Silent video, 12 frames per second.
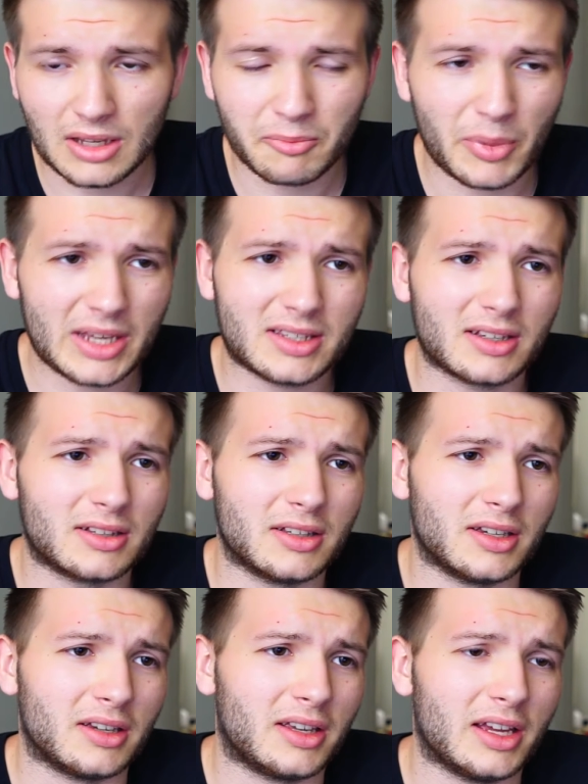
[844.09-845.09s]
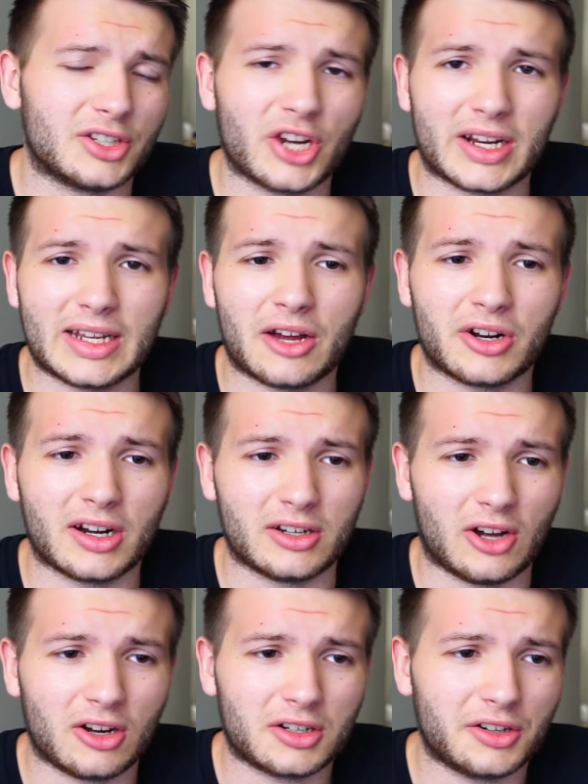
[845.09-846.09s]
basically get checked out at a
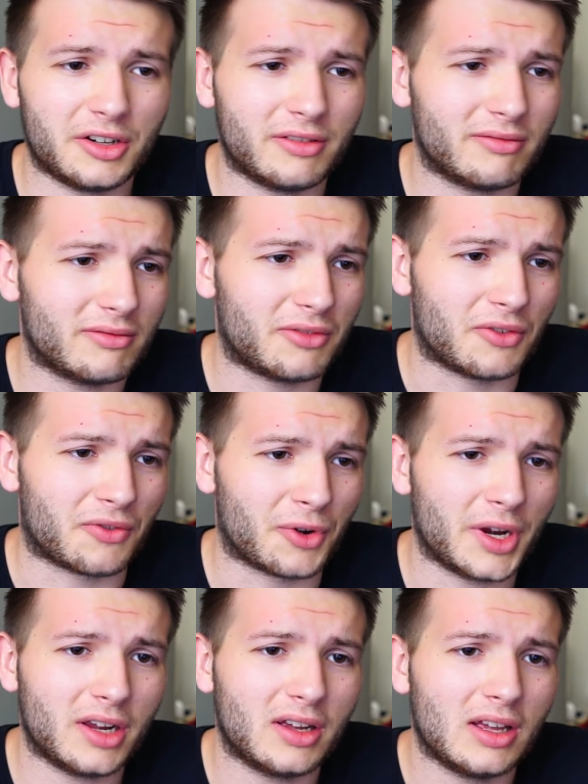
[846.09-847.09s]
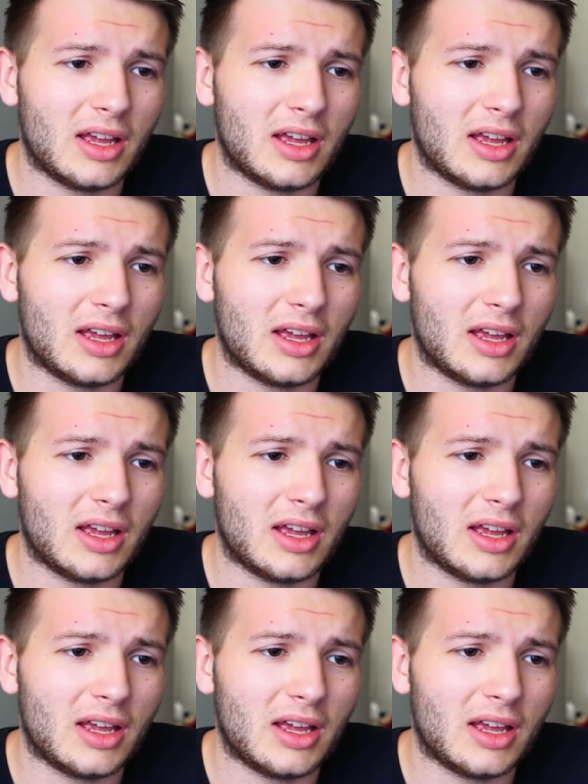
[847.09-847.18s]
doctor for free.